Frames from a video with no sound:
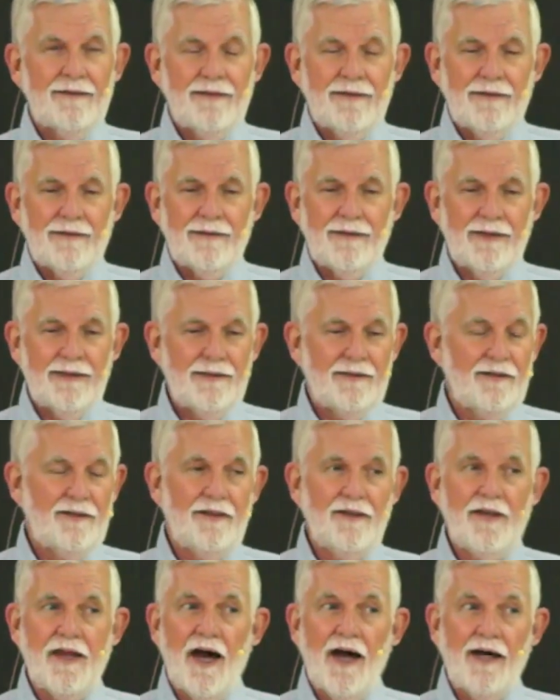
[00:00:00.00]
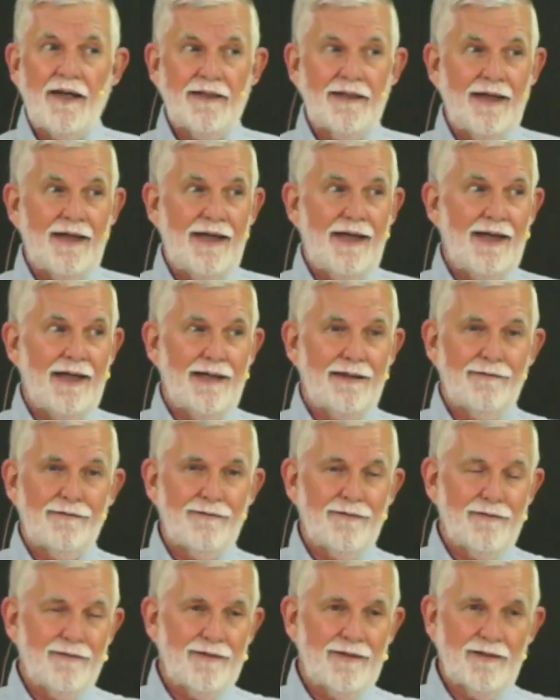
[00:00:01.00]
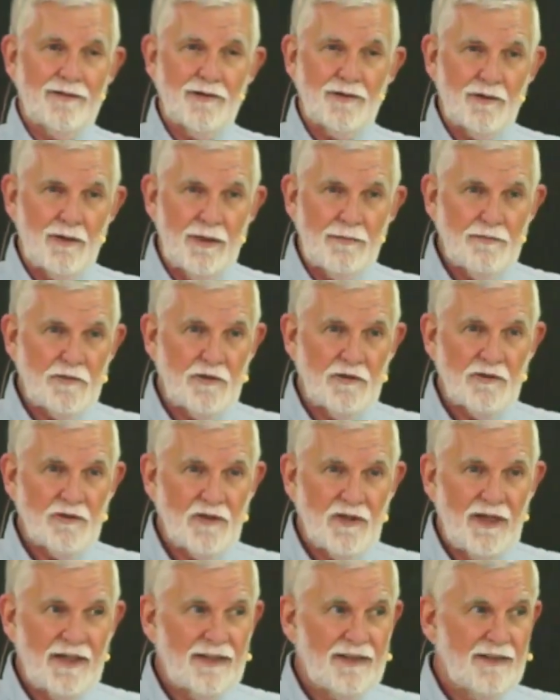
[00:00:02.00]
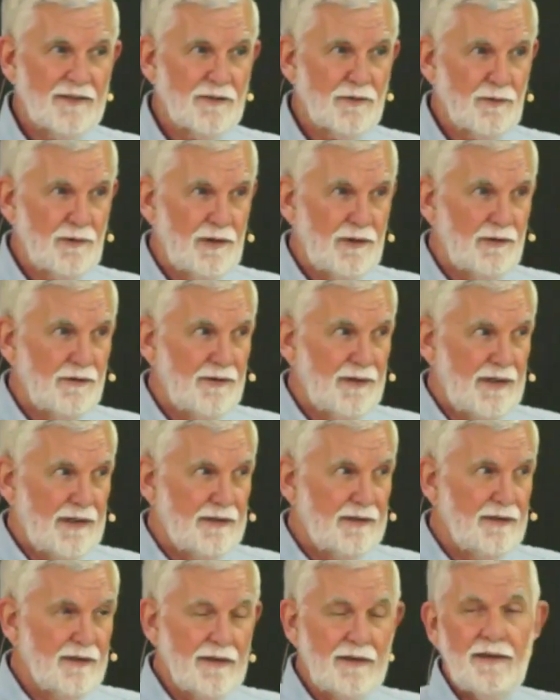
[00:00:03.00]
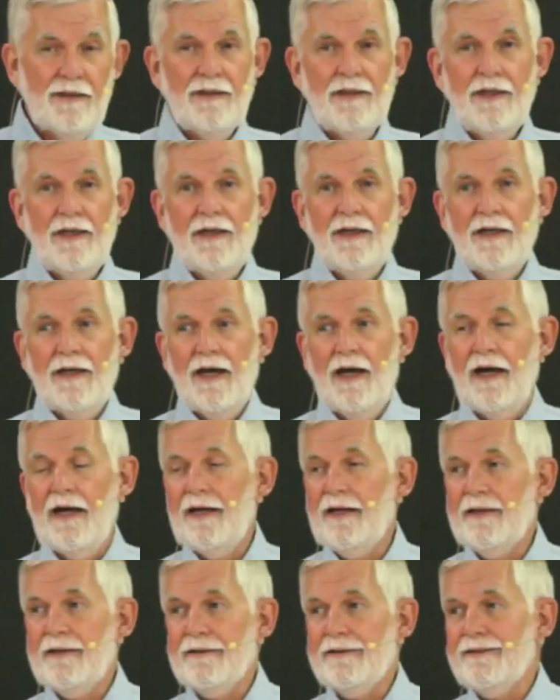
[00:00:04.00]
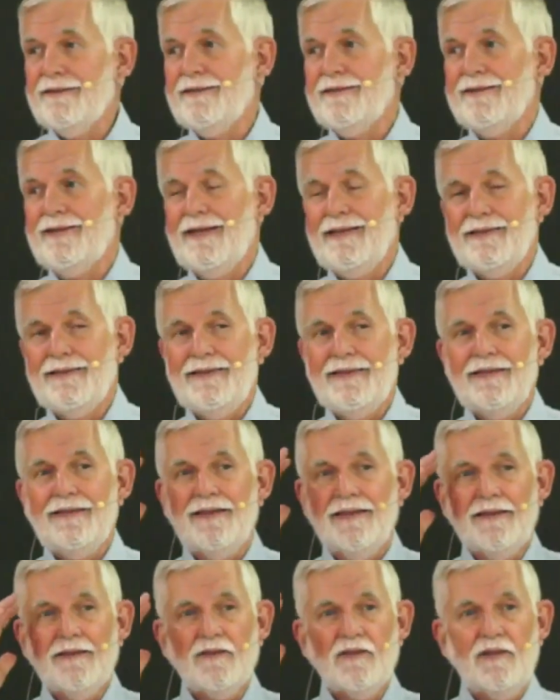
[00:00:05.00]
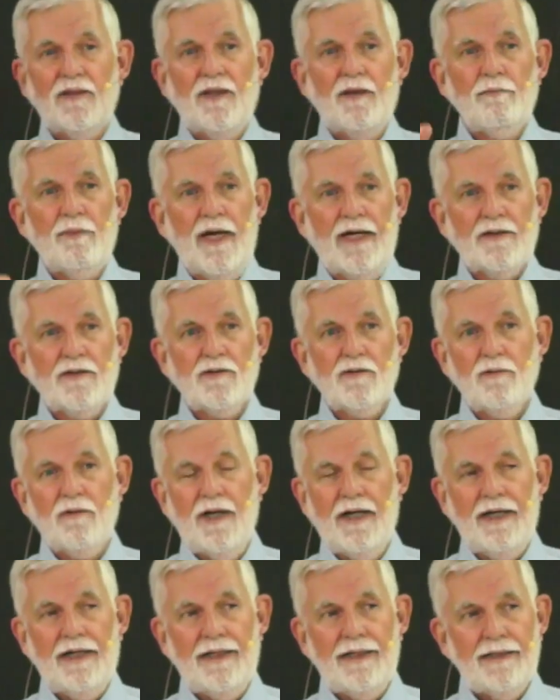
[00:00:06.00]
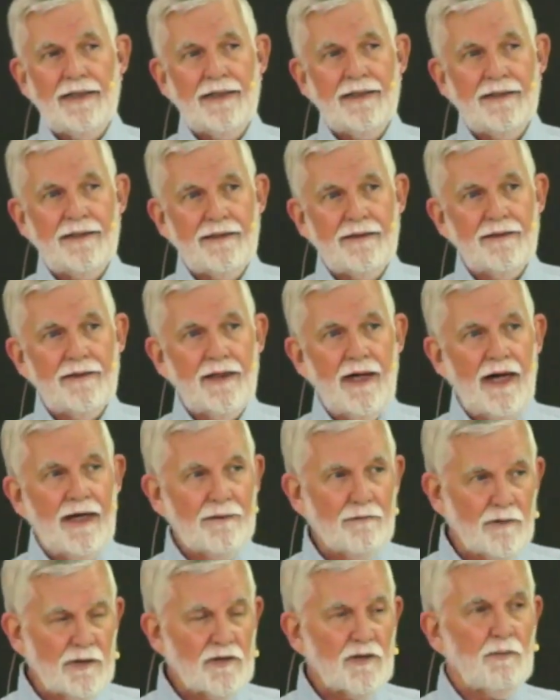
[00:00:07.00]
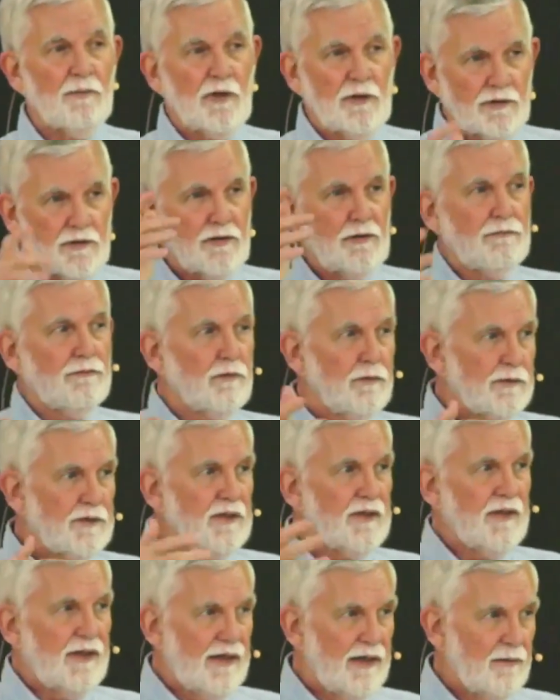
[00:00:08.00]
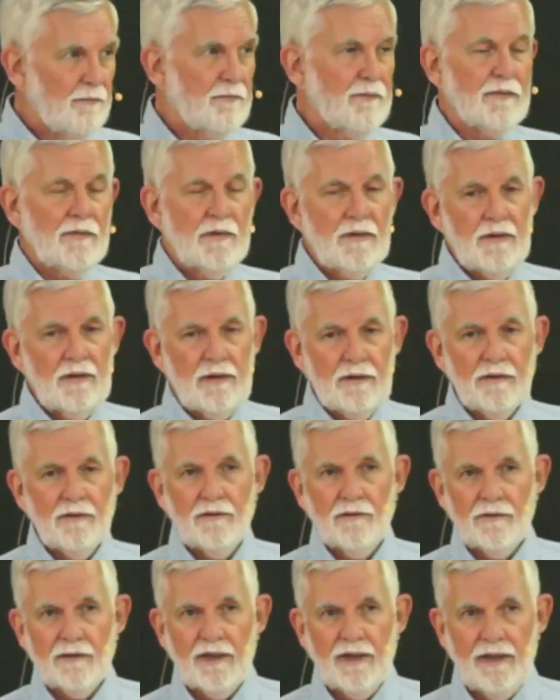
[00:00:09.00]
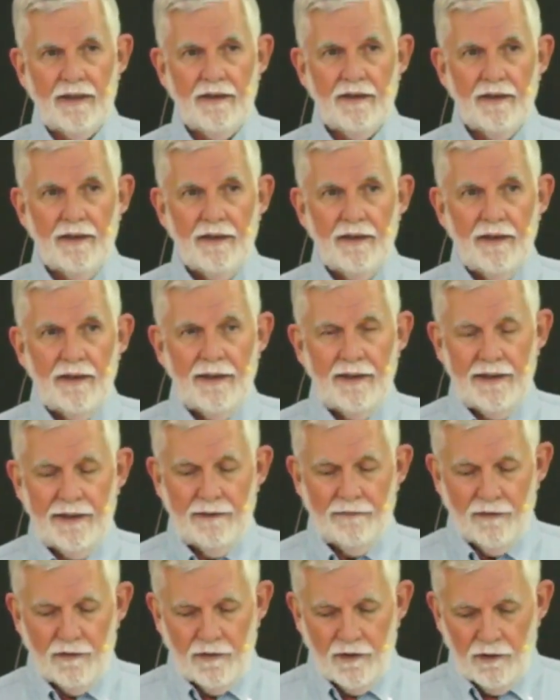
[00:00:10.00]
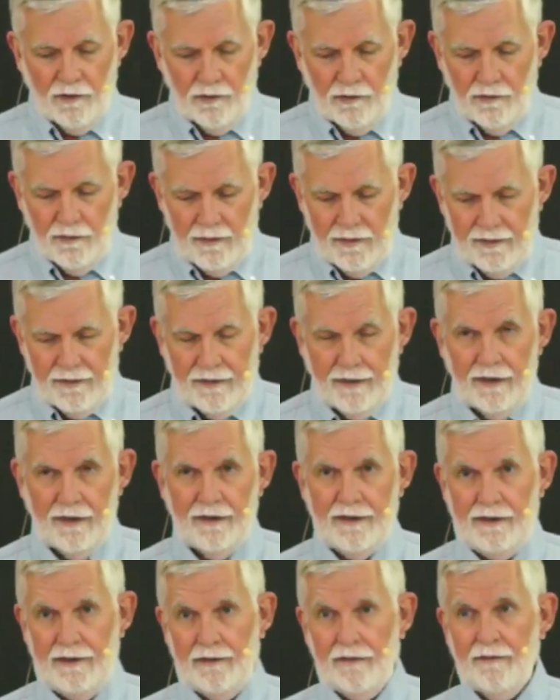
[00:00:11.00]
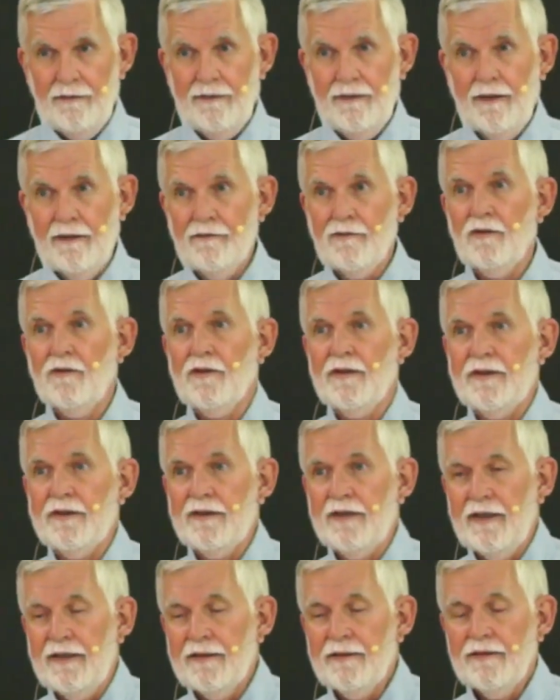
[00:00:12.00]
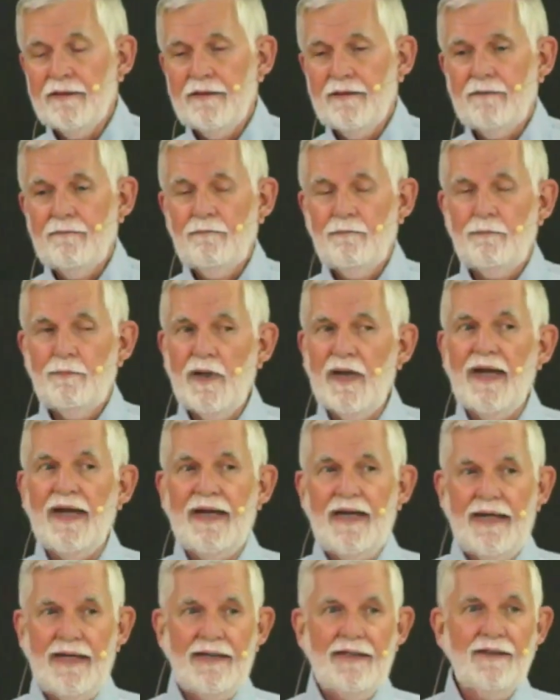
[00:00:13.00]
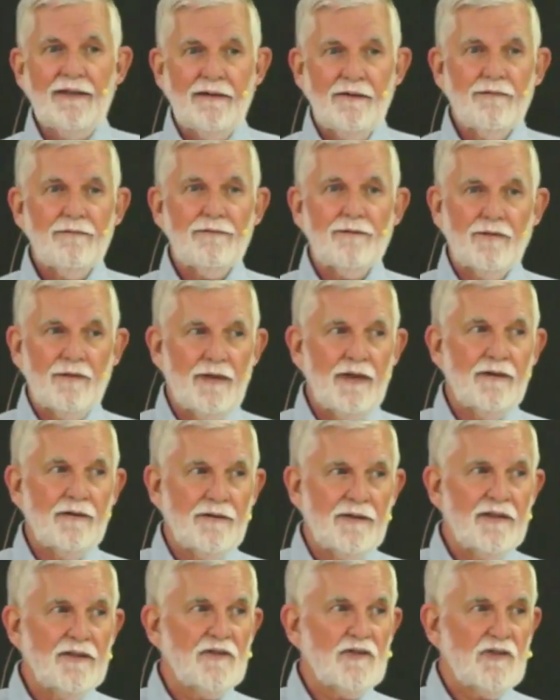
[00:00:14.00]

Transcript: did not have the scriptures like Israel did. Uh, they did things in the best way, and God was merciful to them, okay? Even though they are going to pay for their deceit